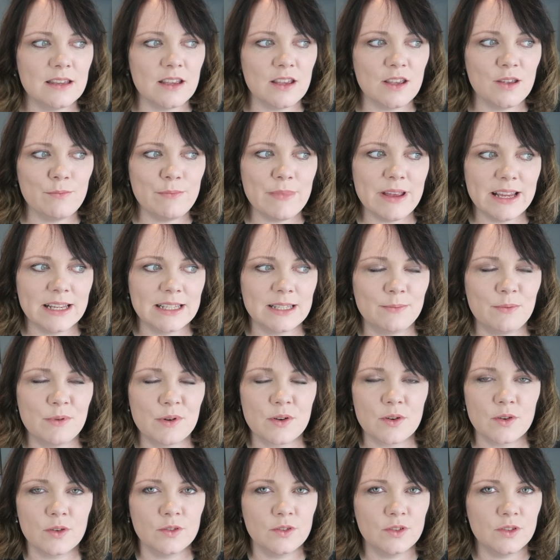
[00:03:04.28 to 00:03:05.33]
that you missed
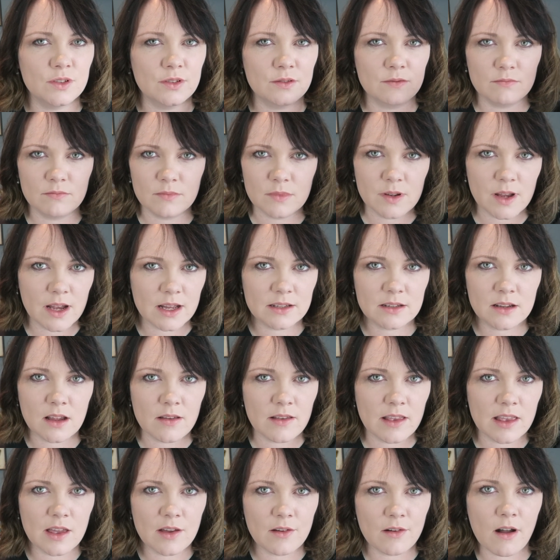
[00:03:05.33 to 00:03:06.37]
because you had to go
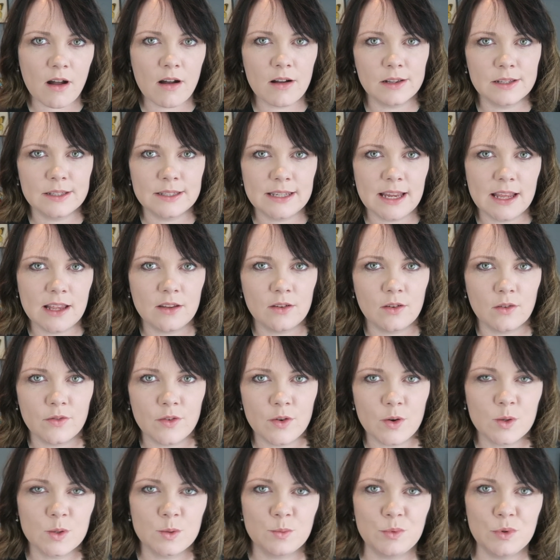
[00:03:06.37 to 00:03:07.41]
and get your car taken off
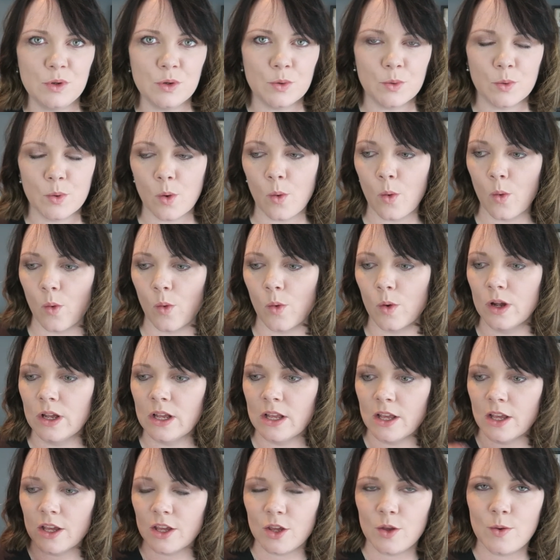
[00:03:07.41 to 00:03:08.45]
in hospital, or
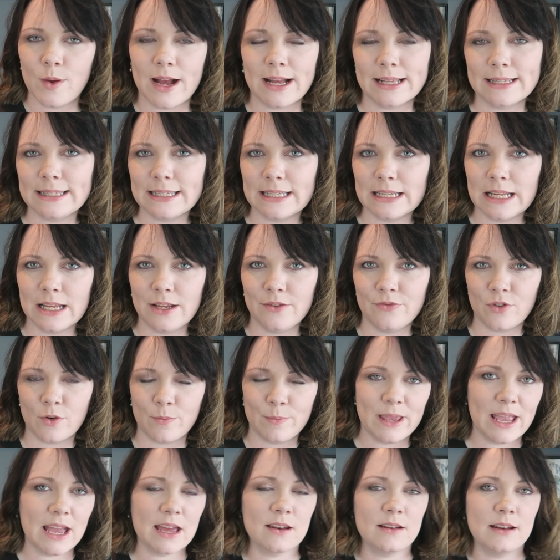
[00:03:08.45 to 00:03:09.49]
you had to leave for a
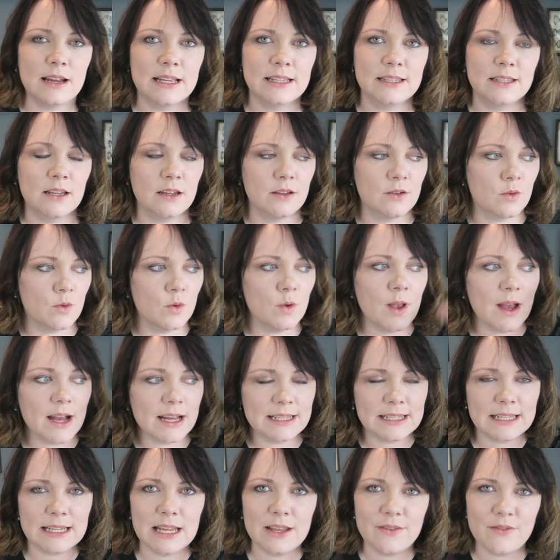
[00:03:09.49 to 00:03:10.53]
piano lesson, or you
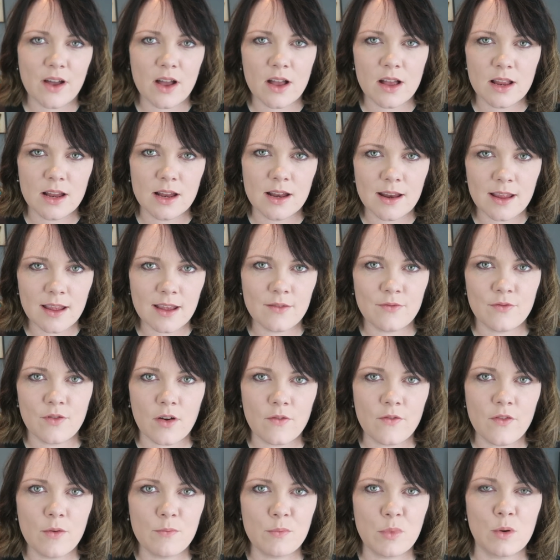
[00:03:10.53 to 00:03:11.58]
had to leave early for
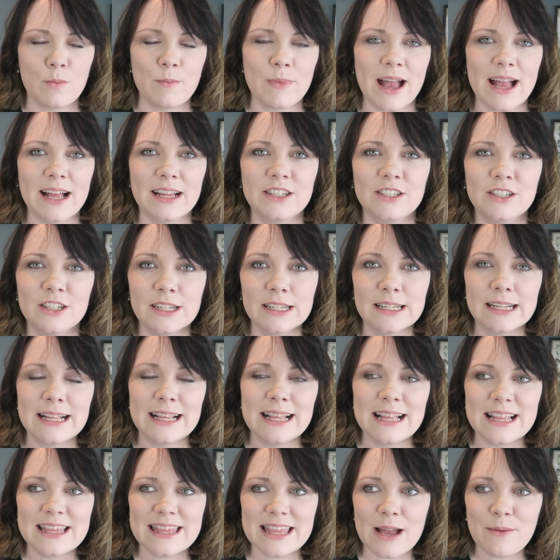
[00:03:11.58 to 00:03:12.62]
a football match,
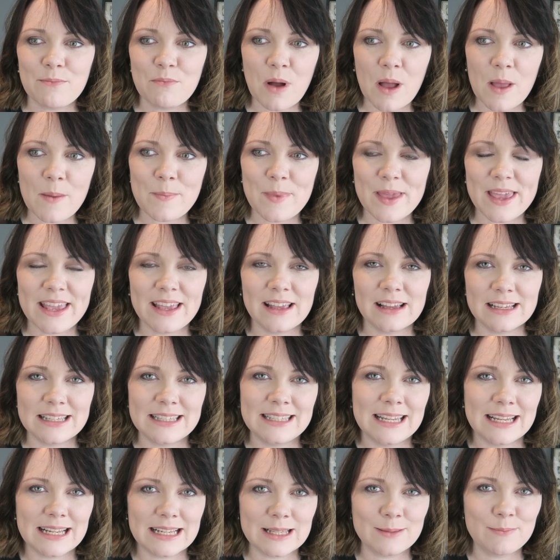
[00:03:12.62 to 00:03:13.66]
that might be a
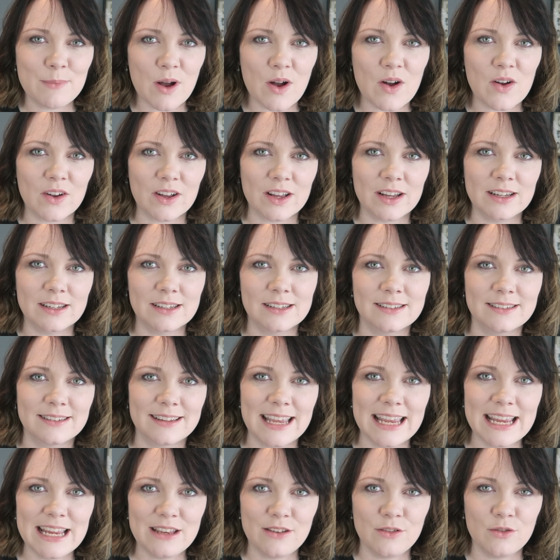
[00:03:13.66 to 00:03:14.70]
six marker
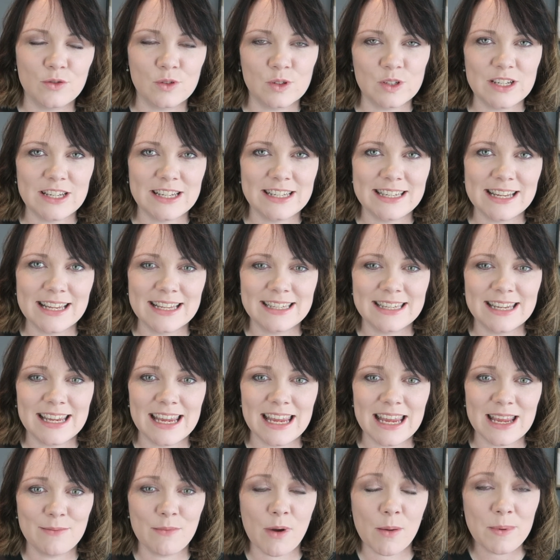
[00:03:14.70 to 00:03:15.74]
in your G C S
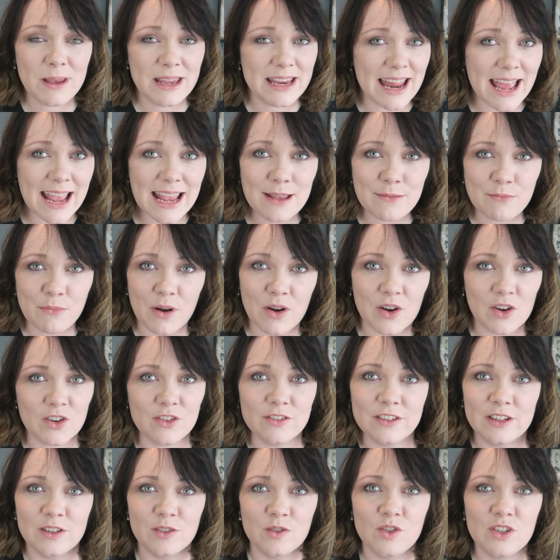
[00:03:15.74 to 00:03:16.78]
E, it might be an eight
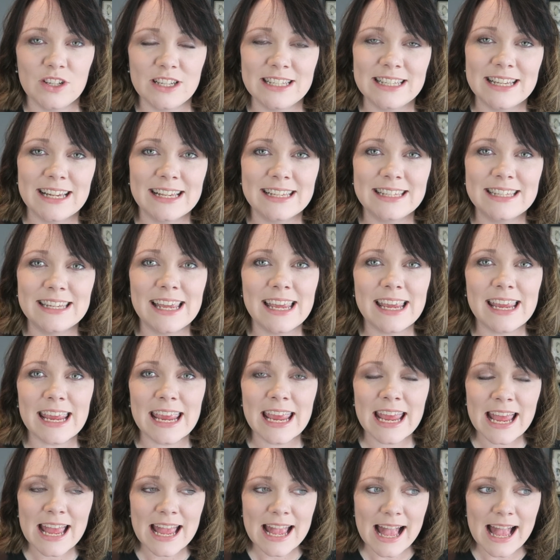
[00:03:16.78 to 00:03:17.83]
marker in your G C S E,